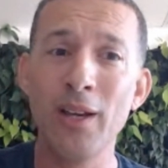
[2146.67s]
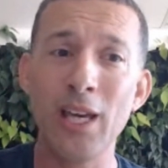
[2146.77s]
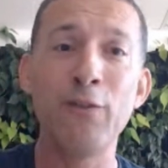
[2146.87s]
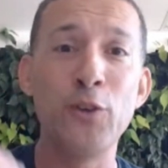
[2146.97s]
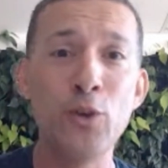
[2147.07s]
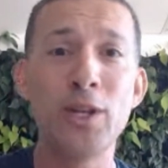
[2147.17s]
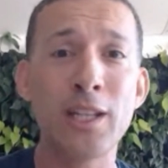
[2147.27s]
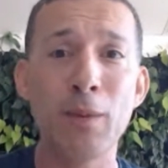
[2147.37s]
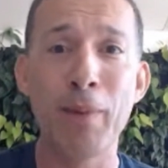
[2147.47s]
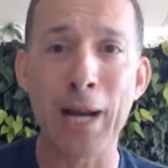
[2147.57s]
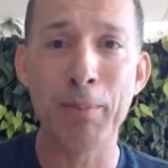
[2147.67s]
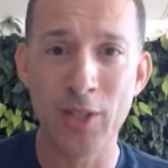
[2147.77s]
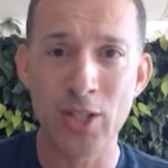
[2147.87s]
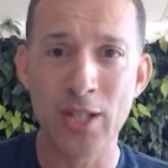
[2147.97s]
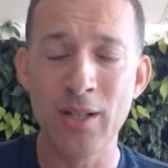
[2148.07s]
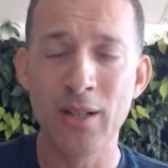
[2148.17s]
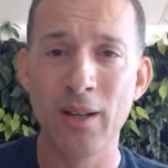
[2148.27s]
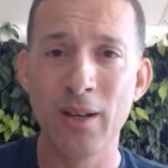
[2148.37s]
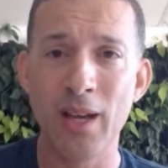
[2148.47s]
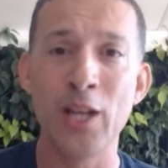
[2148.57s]
if you get the back position
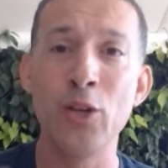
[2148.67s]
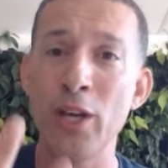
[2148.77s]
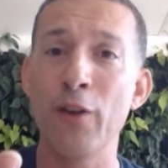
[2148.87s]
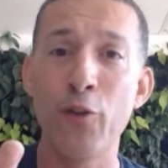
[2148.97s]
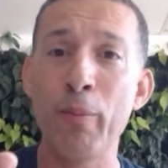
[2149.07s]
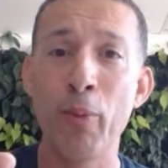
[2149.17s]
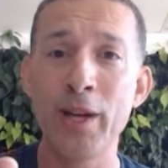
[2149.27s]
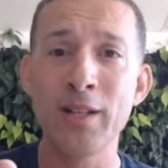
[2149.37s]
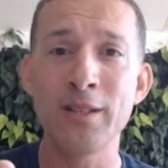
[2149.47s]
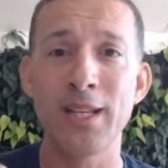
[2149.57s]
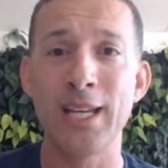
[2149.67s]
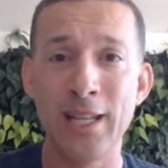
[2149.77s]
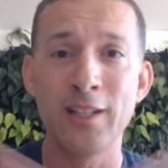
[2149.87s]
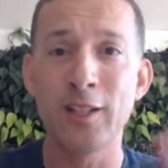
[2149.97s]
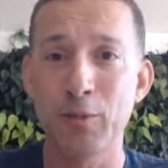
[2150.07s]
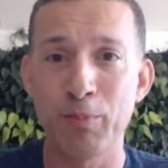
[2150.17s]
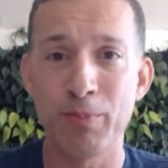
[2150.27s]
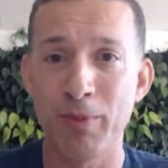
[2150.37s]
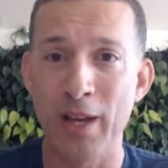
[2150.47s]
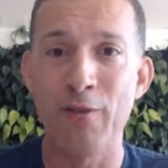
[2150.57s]
and you get four points in this
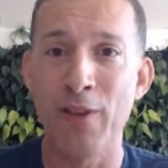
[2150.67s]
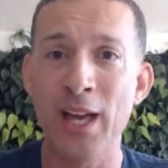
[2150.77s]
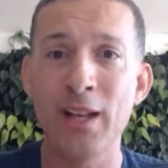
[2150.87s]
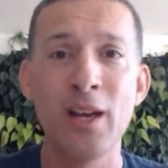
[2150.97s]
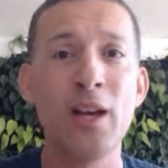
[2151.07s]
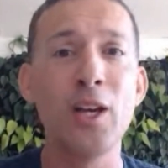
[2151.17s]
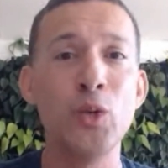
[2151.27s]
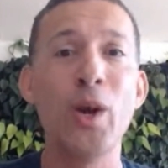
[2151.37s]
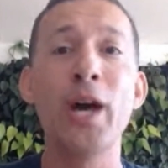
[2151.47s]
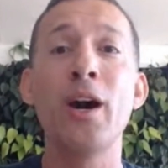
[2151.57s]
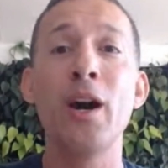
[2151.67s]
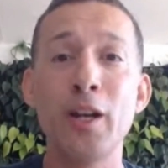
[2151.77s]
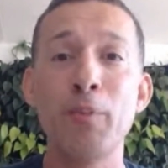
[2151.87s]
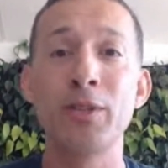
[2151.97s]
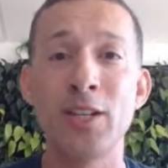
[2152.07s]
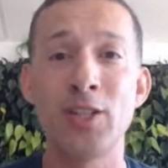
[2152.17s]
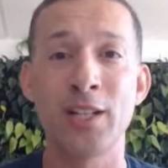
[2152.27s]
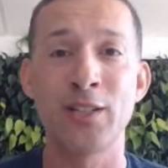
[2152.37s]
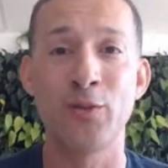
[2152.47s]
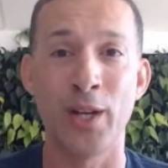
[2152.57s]
event, you had a hundred percent
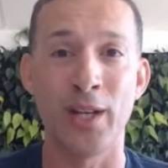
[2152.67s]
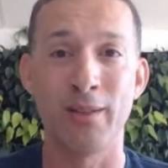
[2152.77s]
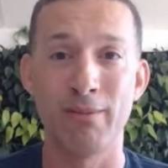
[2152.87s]
chance of winning.